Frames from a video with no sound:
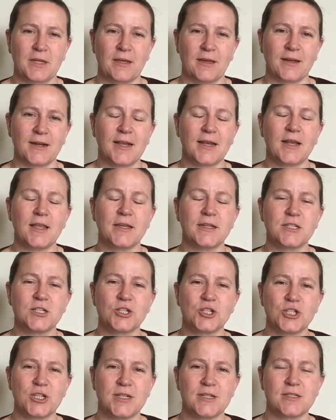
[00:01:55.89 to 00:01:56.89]
And I'd like to
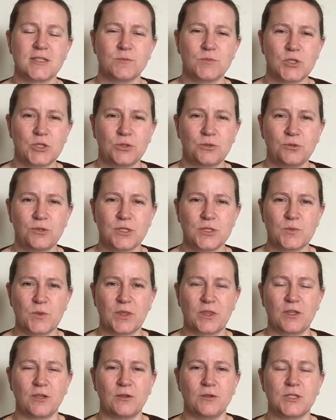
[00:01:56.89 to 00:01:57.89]
share some tools
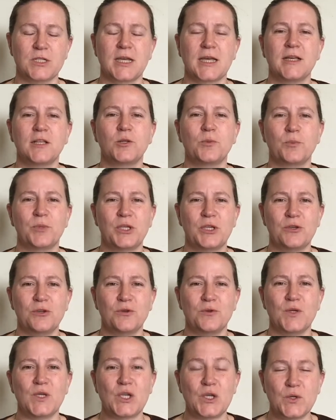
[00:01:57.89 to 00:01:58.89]
with you to help
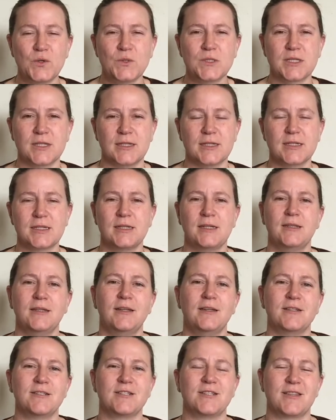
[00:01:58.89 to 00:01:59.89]
you use it
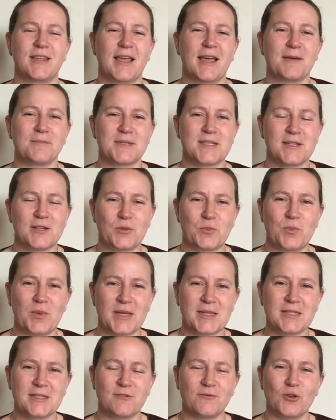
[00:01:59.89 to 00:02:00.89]
to the absolute
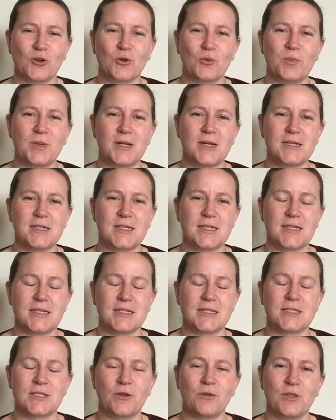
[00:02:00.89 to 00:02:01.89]
best of your ability
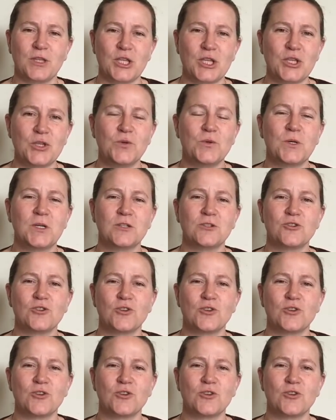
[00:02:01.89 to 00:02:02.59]
so that you can